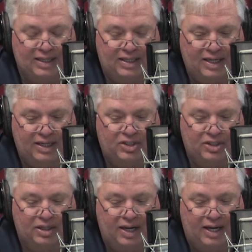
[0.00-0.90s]
the
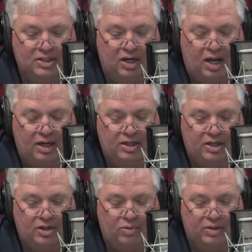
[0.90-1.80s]
tension has a lot to
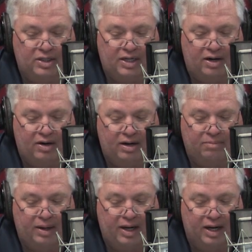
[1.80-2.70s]
do with Derek being